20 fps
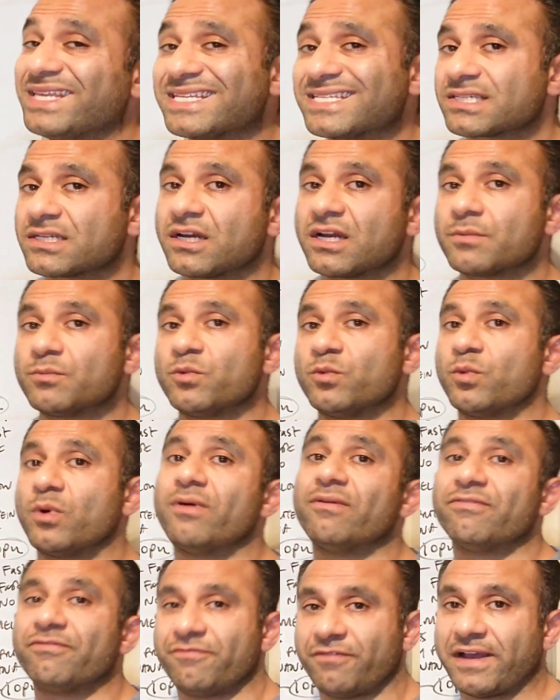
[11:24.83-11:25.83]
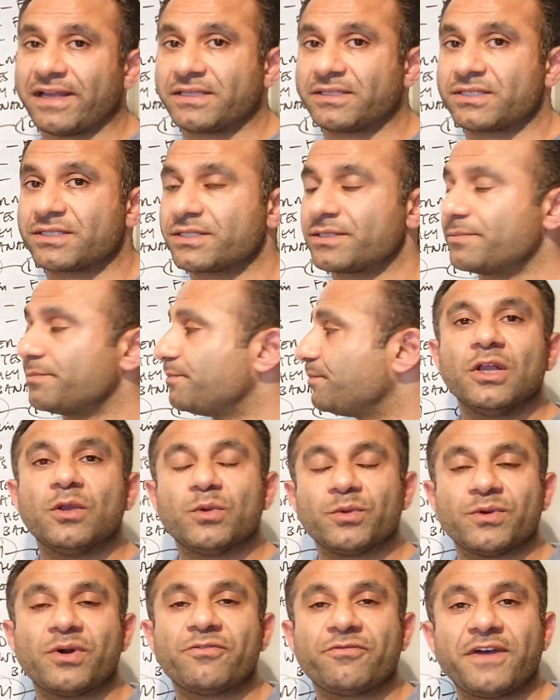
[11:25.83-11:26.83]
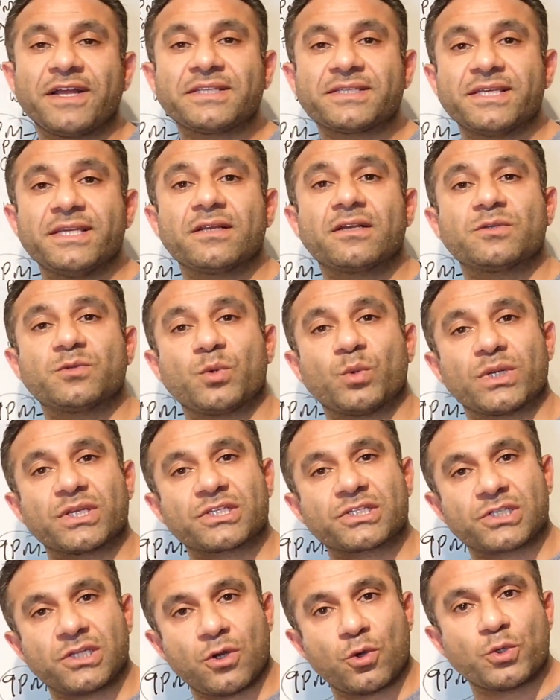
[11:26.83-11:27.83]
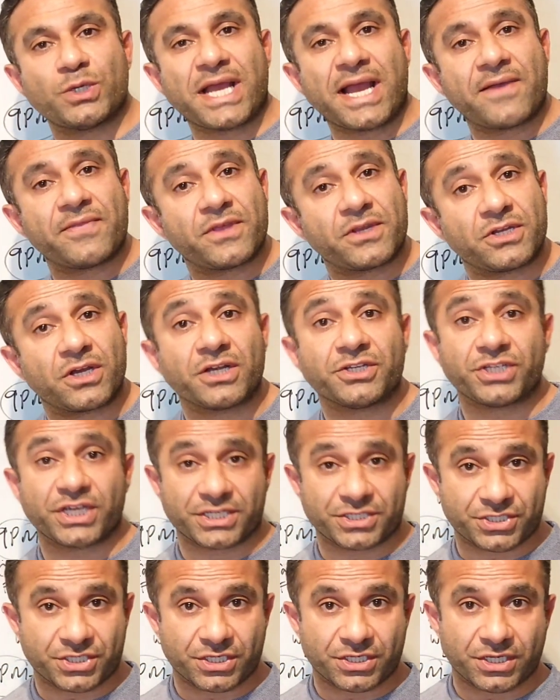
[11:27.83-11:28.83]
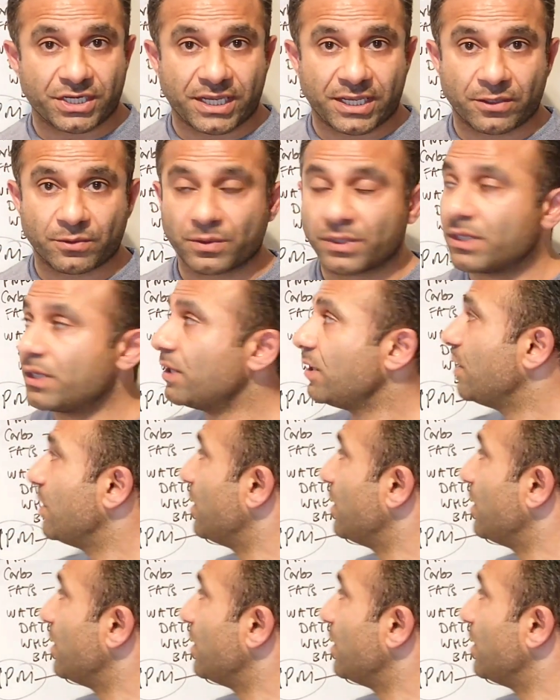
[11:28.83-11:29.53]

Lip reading: but this time we want fats. We want fats in because we want to slow down the digestion now.